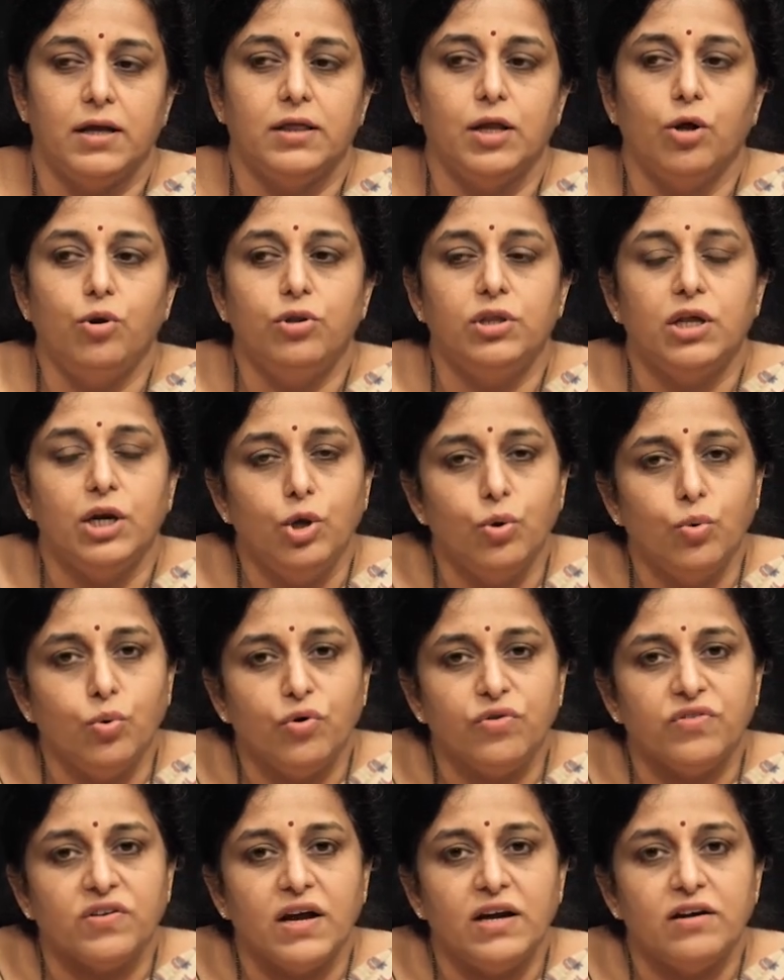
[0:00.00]
Now, the
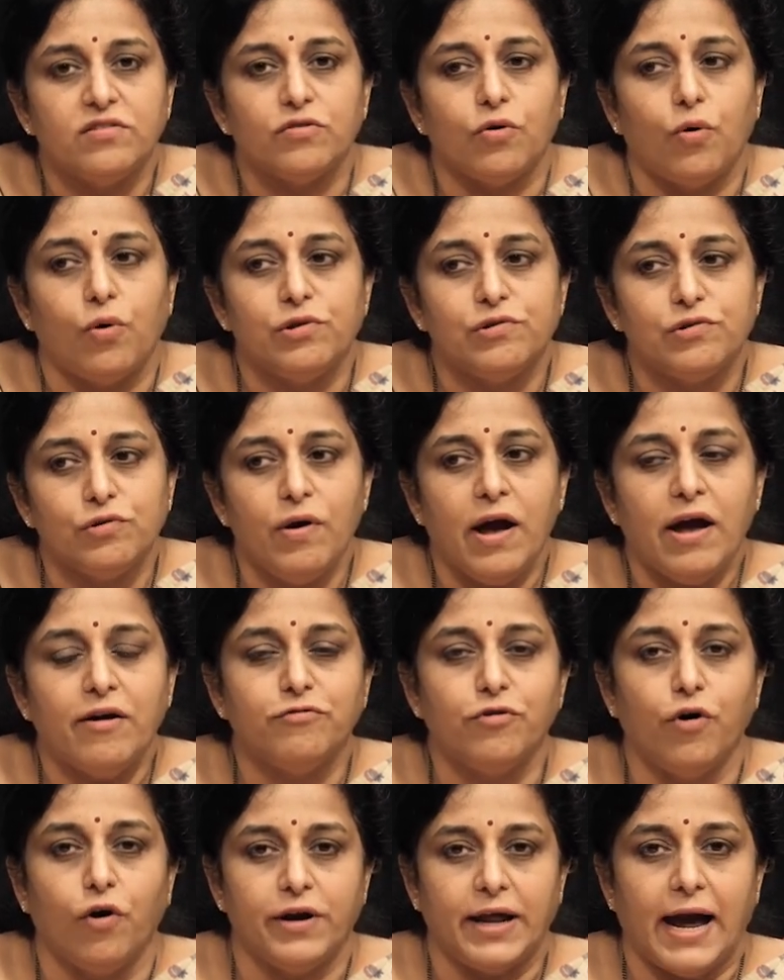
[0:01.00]
leukocytes also
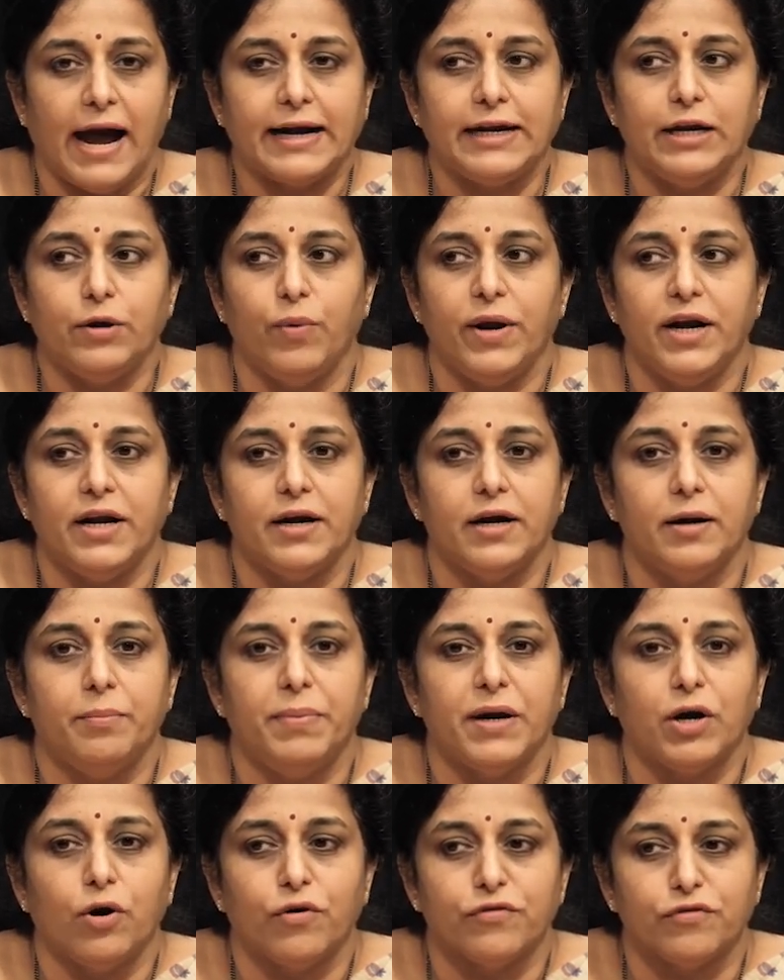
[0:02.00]
have got
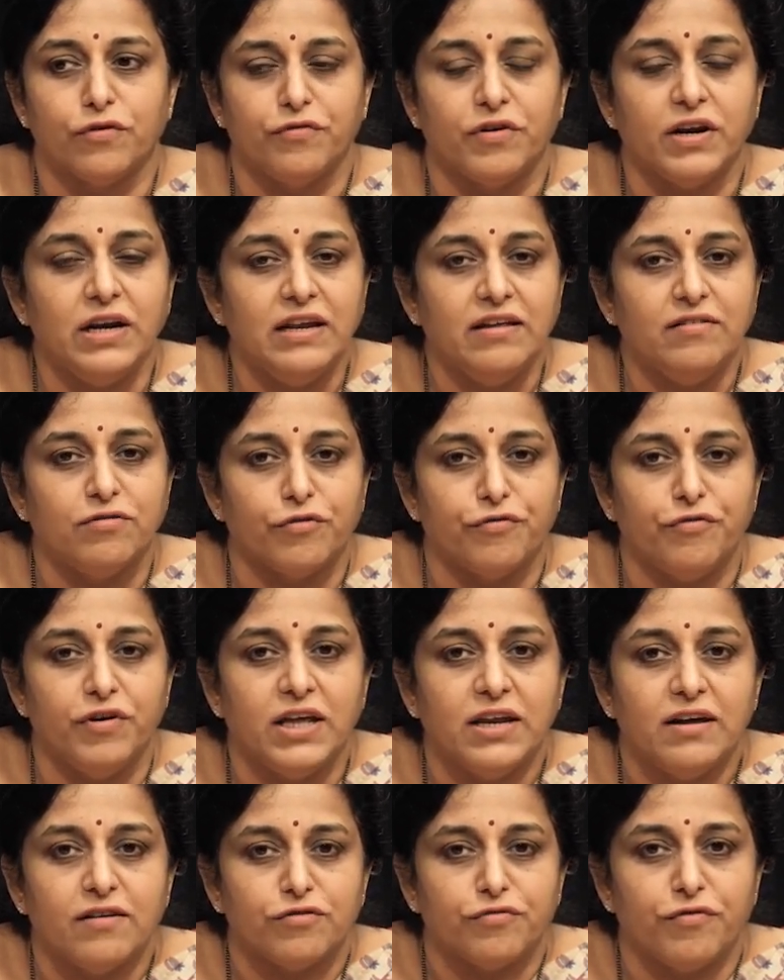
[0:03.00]
activated because of release of
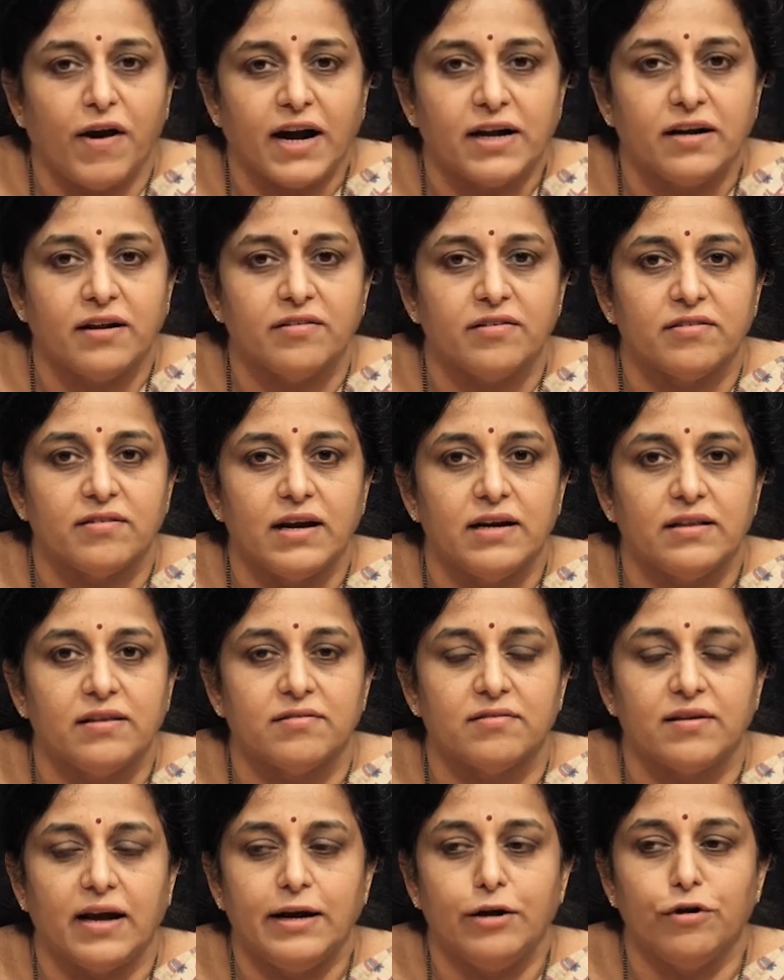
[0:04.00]
various factors at
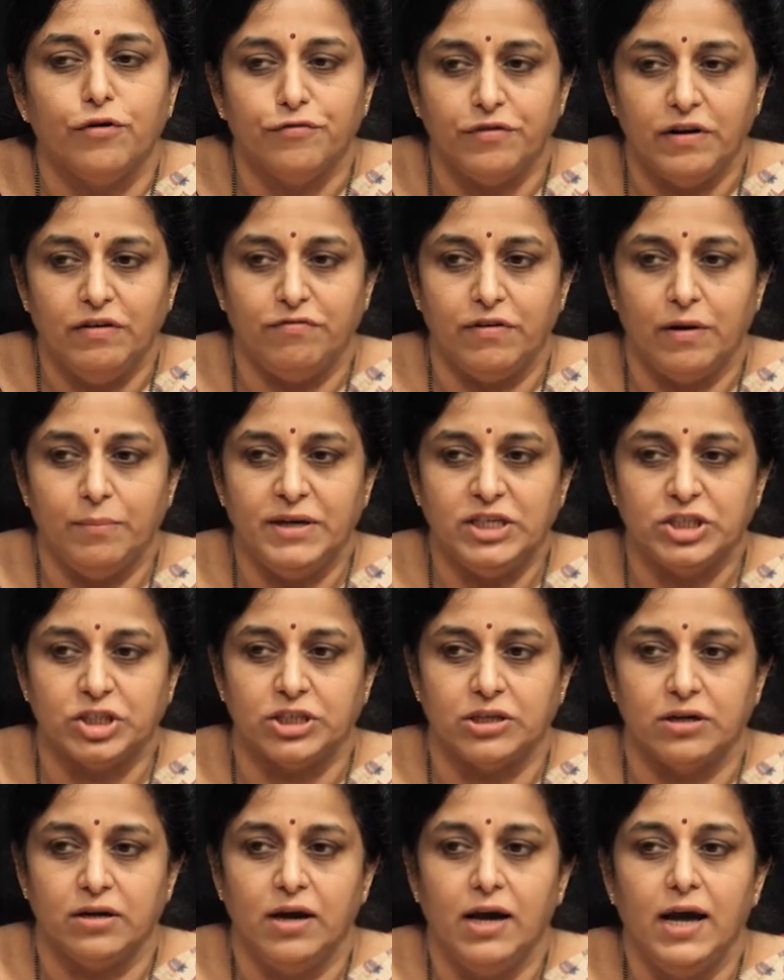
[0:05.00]
the site of
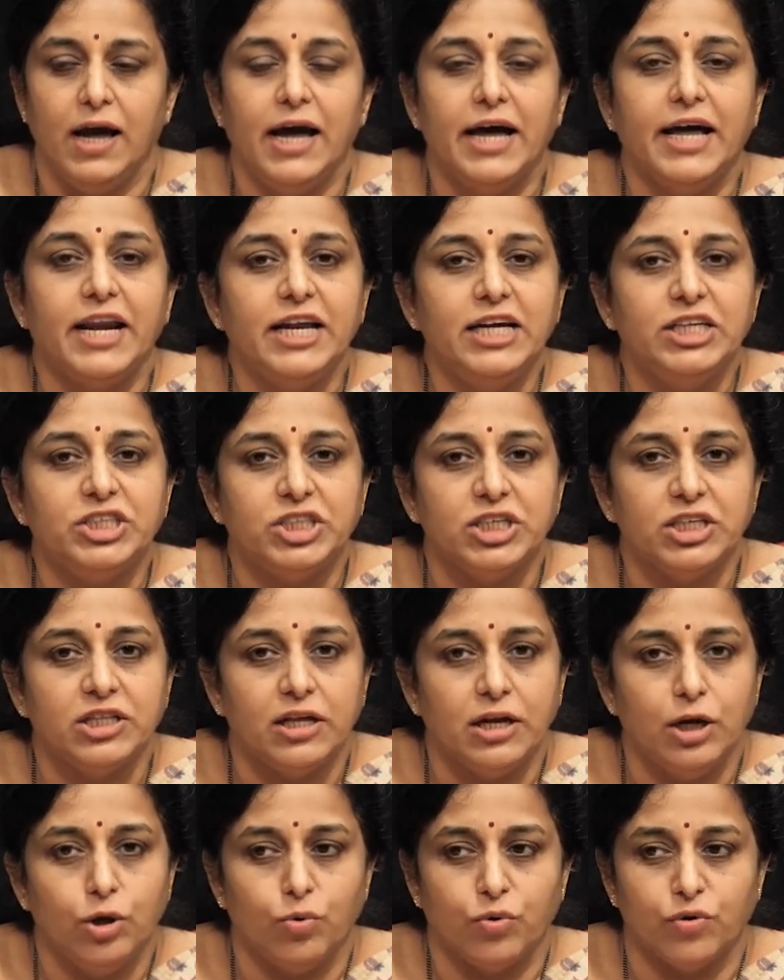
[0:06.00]
inflammation reaching
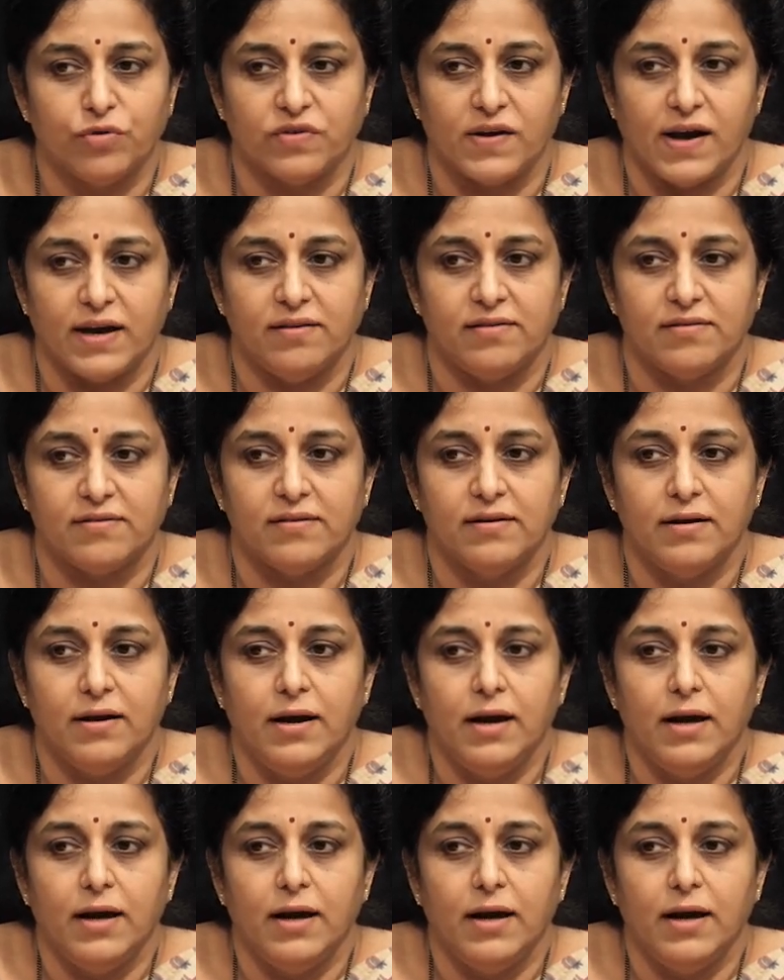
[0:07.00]
the leukocytes.